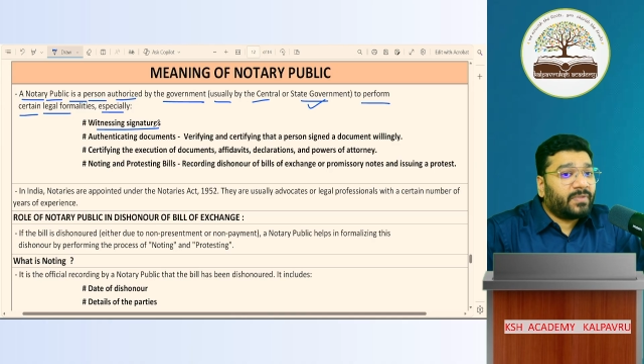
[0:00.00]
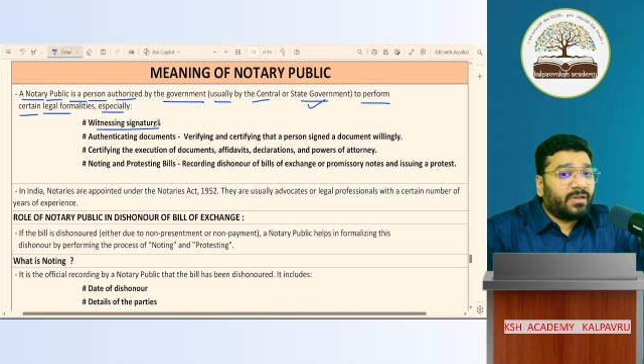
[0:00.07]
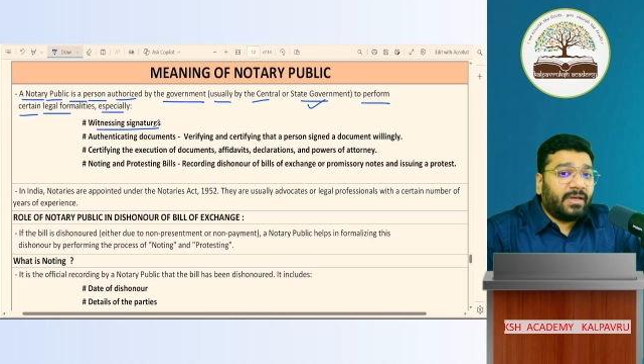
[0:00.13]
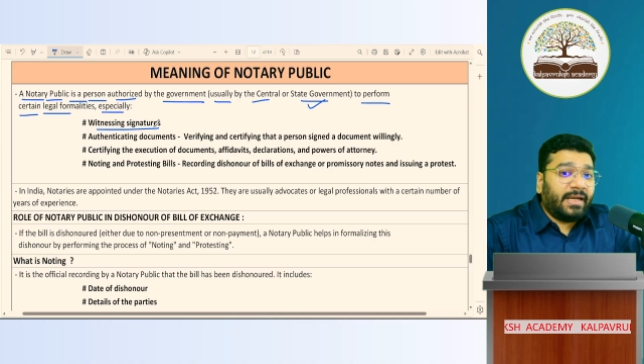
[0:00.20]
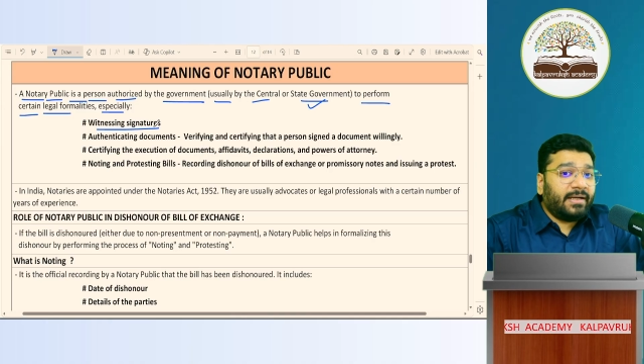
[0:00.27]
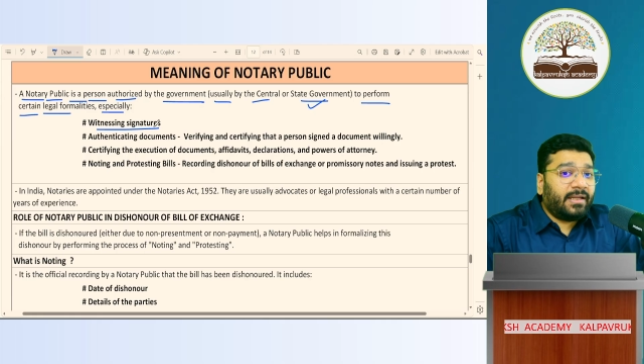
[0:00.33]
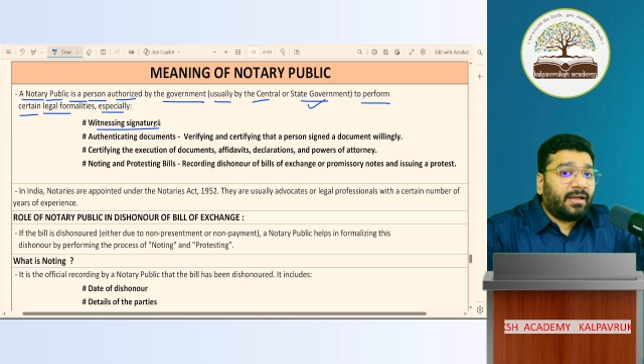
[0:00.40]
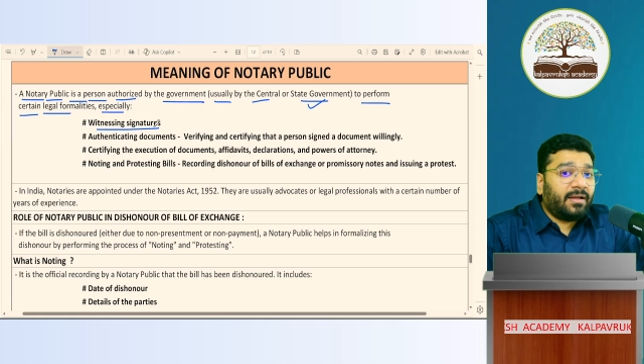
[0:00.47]

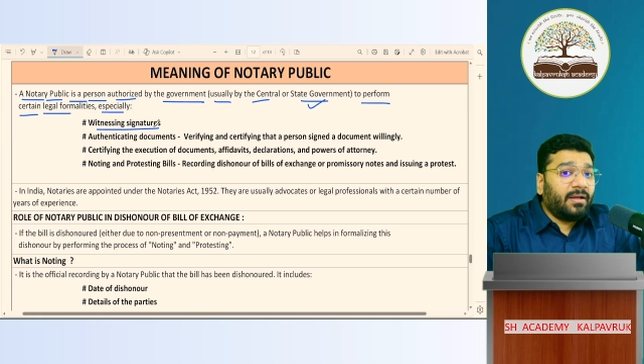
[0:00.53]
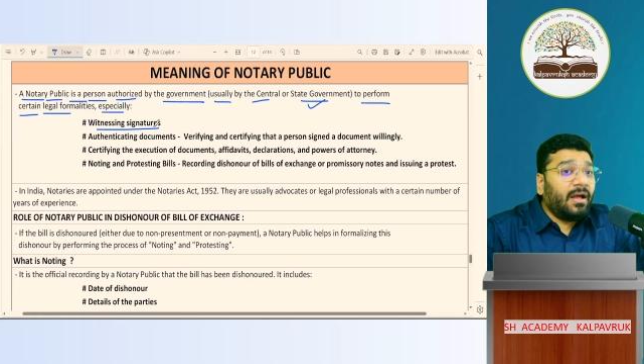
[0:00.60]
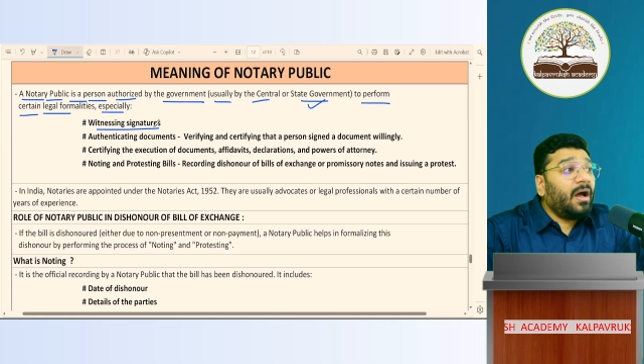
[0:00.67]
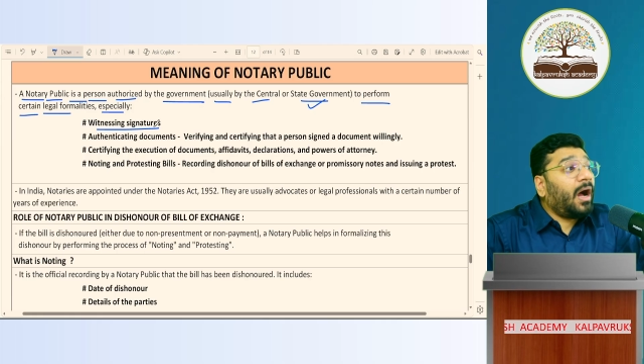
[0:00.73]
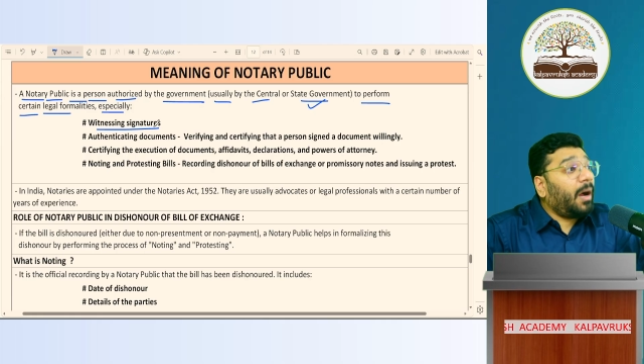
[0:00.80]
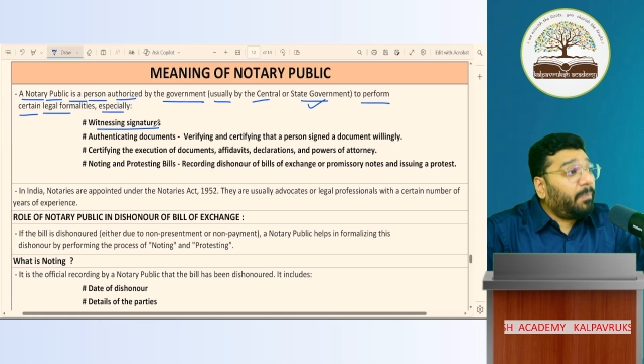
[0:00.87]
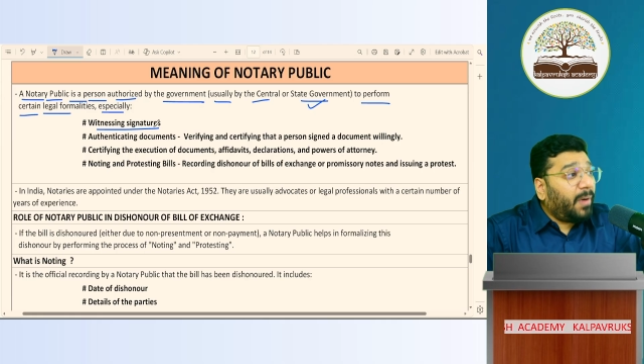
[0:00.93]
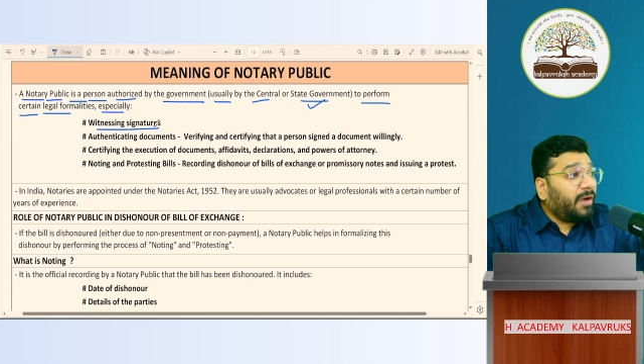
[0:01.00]
Correct?
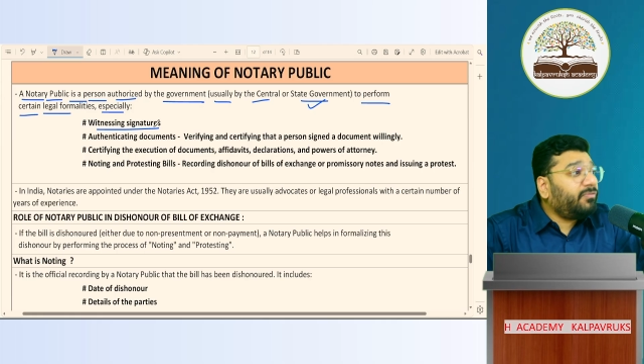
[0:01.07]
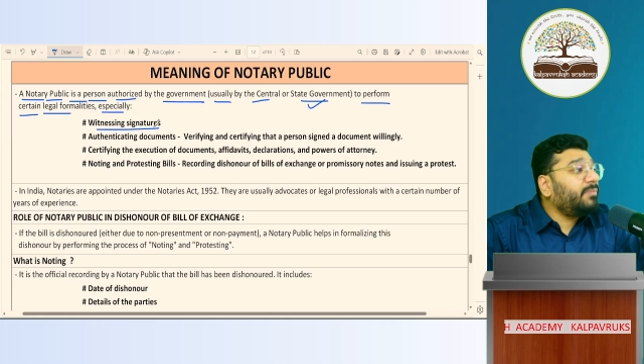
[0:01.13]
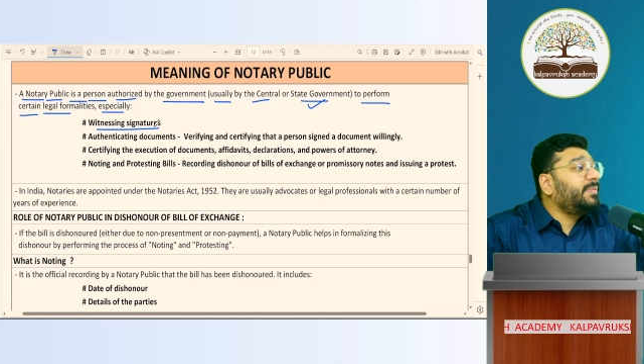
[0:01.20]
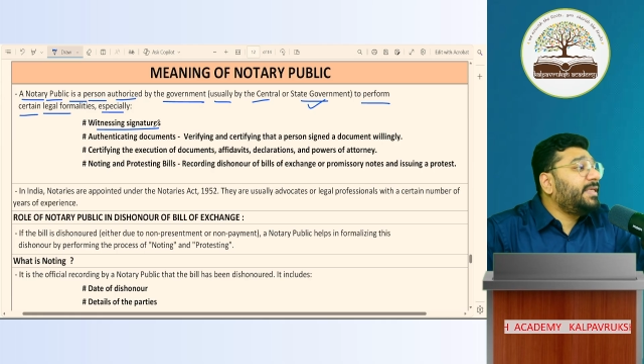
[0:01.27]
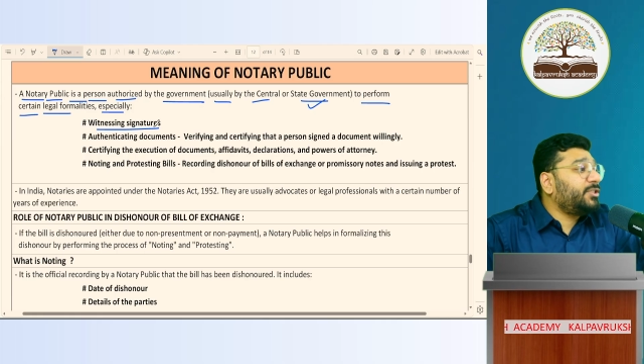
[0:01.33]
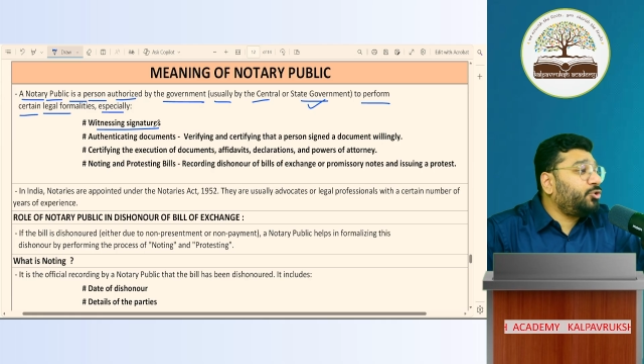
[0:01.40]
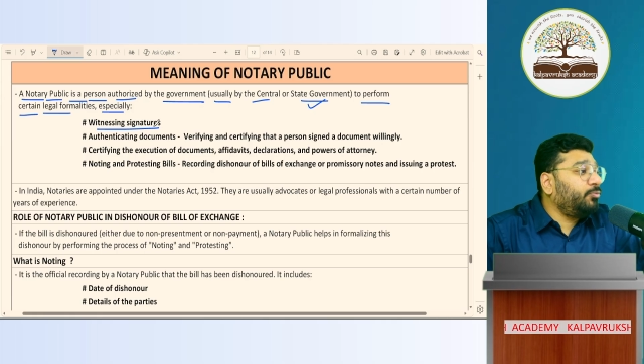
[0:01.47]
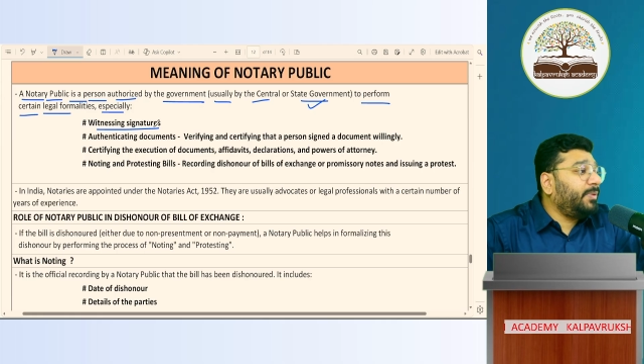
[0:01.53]
Apart from
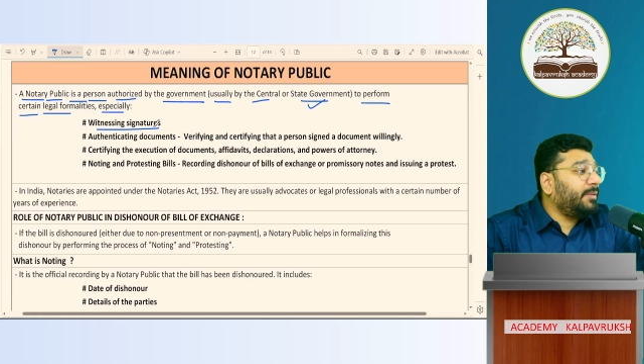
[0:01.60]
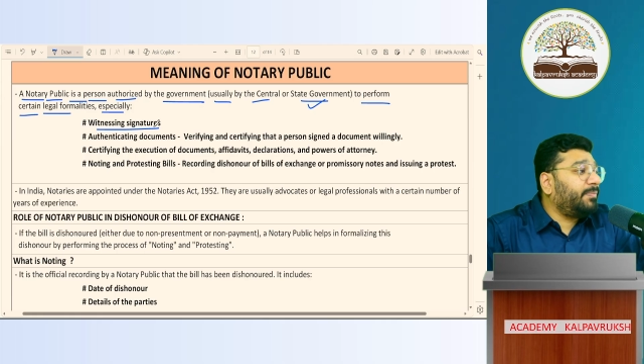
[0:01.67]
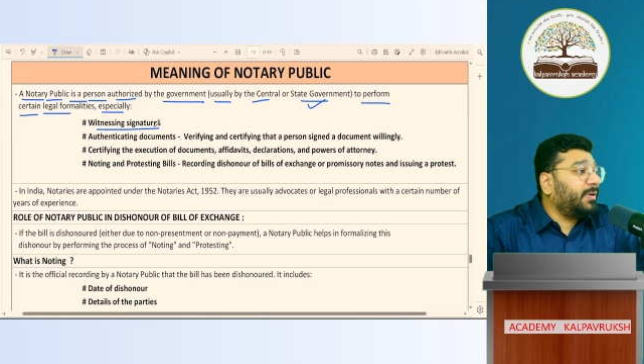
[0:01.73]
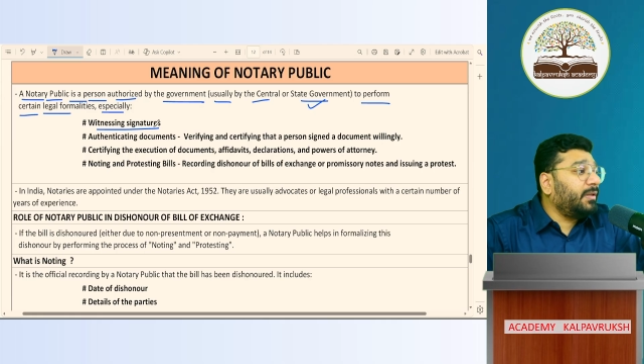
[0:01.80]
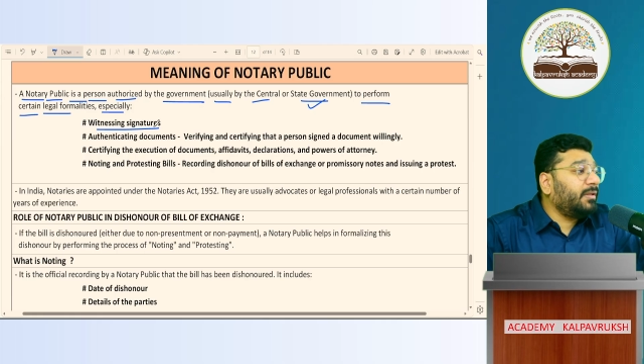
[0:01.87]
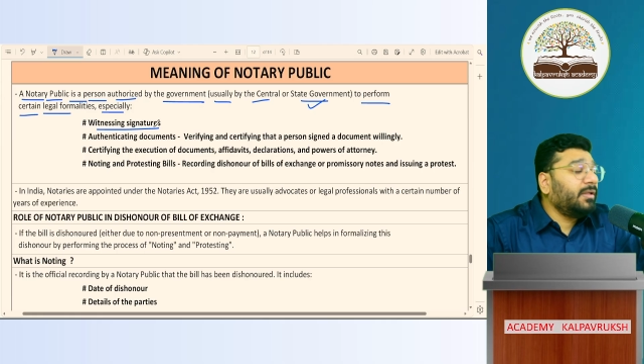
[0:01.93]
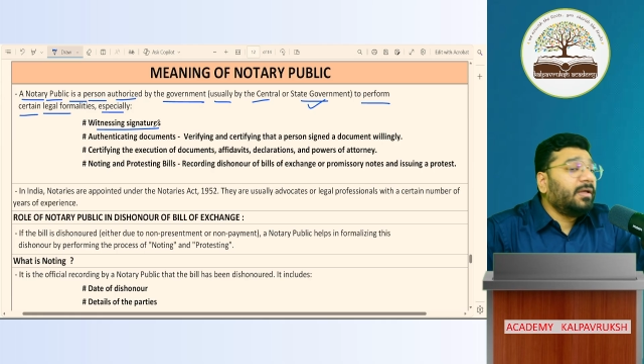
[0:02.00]
these two people,